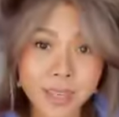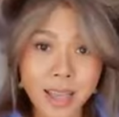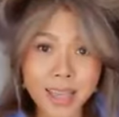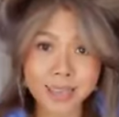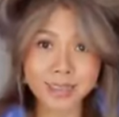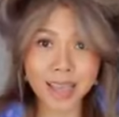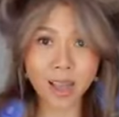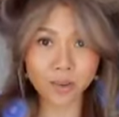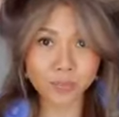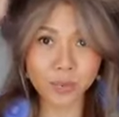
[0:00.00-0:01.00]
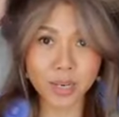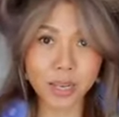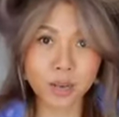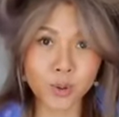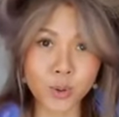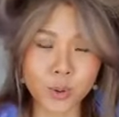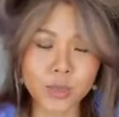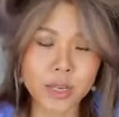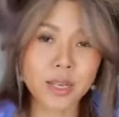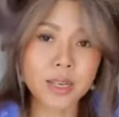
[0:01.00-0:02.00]
And now it's pretty
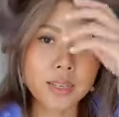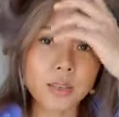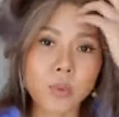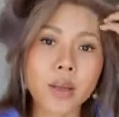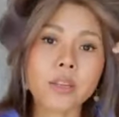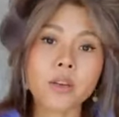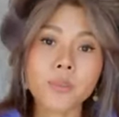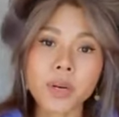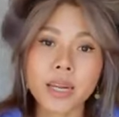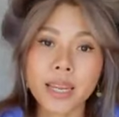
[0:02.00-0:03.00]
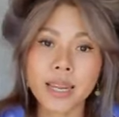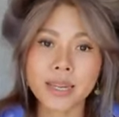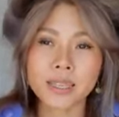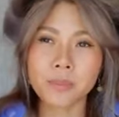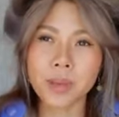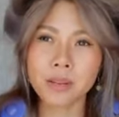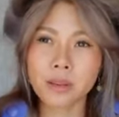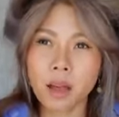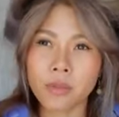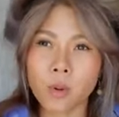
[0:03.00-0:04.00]
cool. So when you put it in, it's a bit
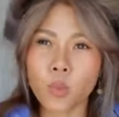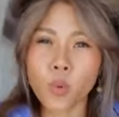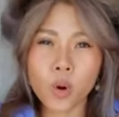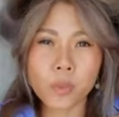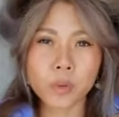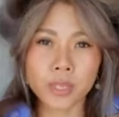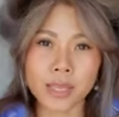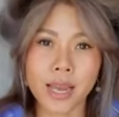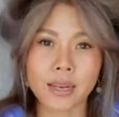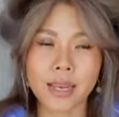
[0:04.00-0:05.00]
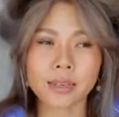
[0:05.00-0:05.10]
on the warmer side, like